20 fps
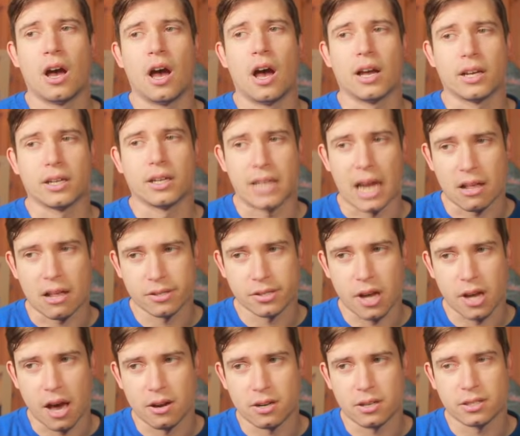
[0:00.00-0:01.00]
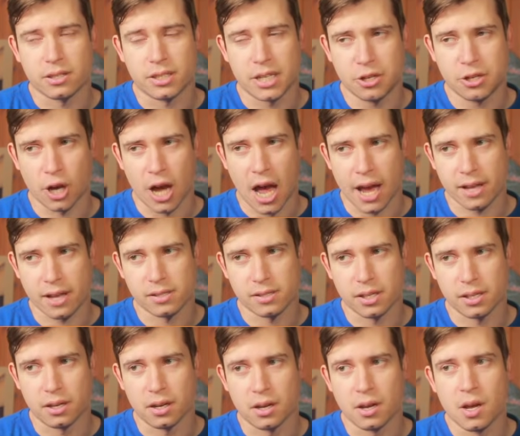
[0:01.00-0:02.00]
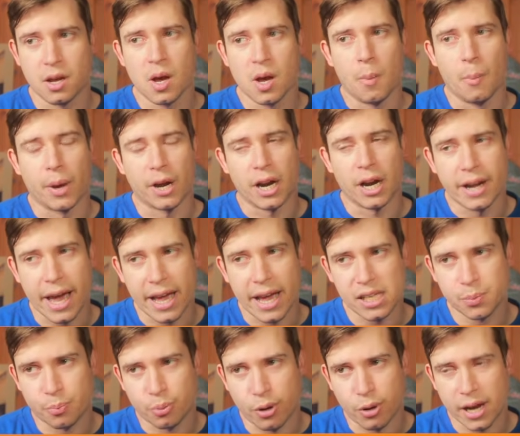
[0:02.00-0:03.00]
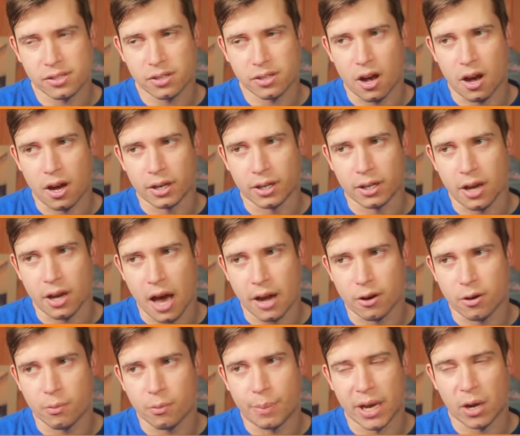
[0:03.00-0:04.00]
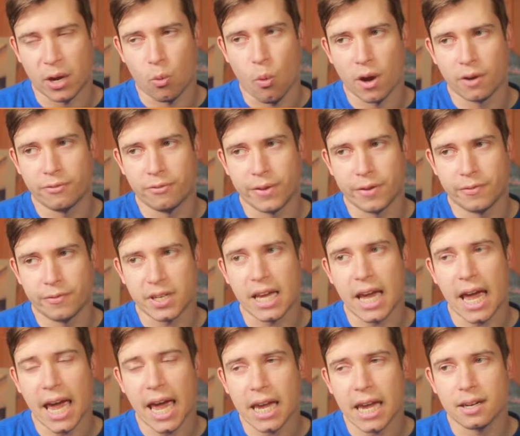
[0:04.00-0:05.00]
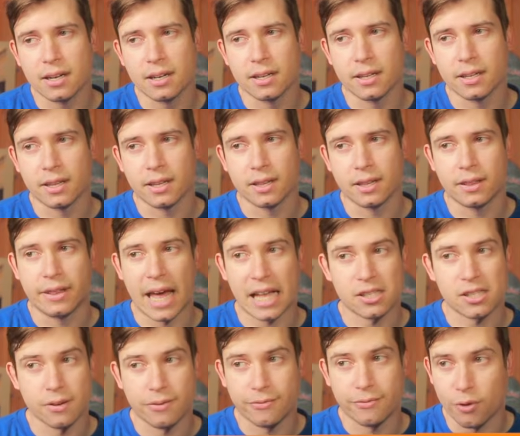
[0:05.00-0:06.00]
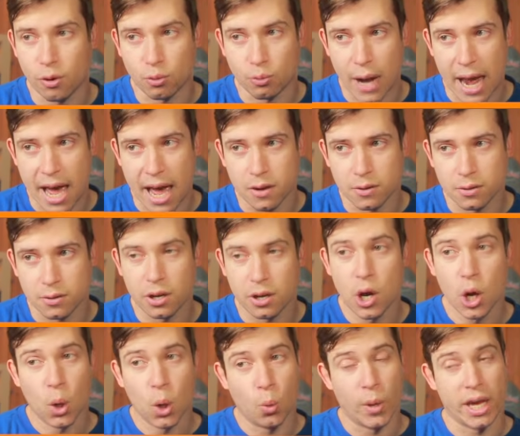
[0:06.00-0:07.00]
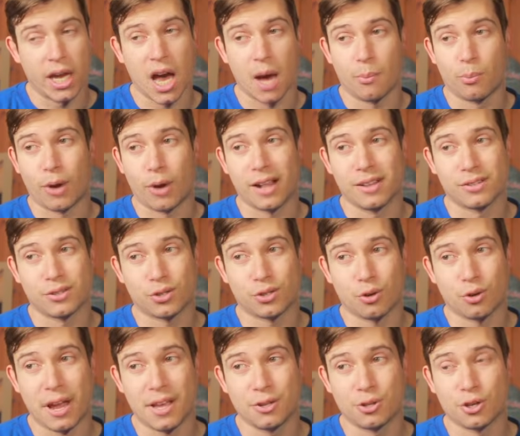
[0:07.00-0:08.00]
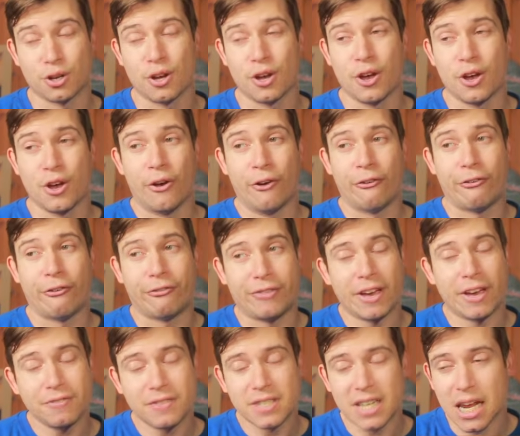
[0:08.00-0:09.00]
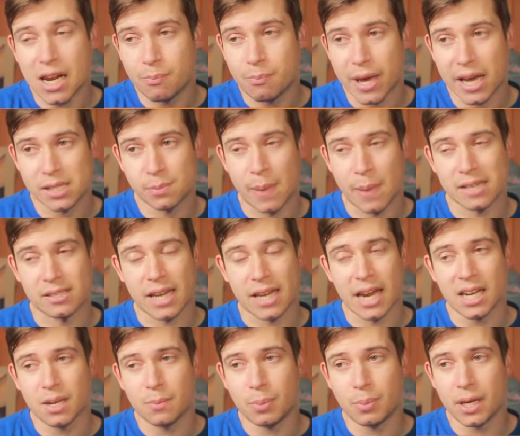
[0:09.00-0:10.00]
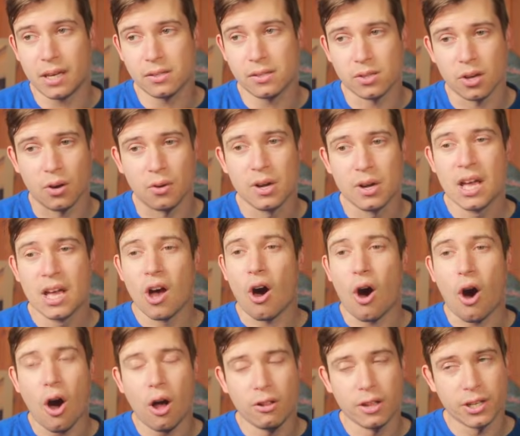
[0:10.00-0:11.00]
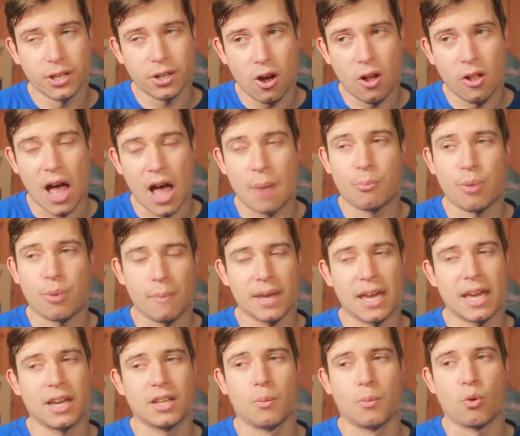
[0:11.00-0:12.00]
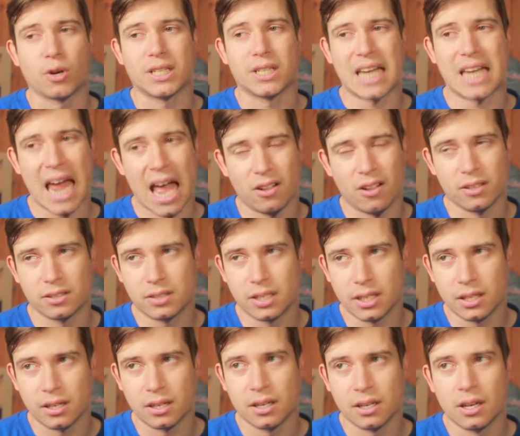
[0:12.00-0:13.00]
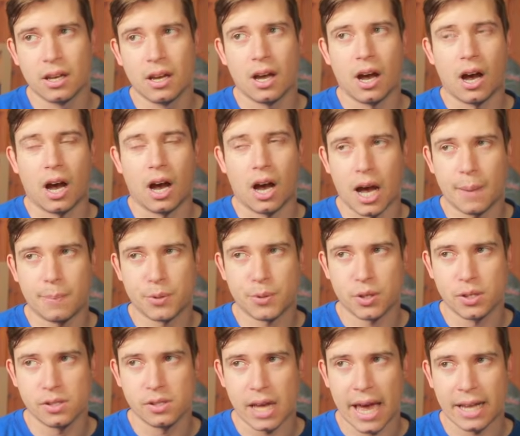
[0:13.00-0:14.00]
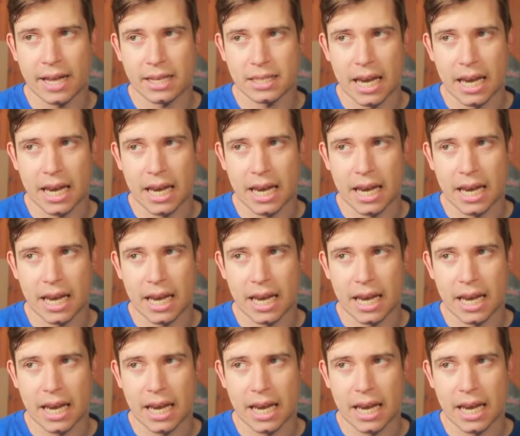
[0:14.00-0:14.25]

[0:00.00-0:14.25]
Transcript: Dallas Goedert, TJ Hawkinson. But a nice price on Goddard, pick 158. That's a full round. We got Brenton Strange, 15 picks past ADP. So all in all, I'm probably getting the more talented options at tight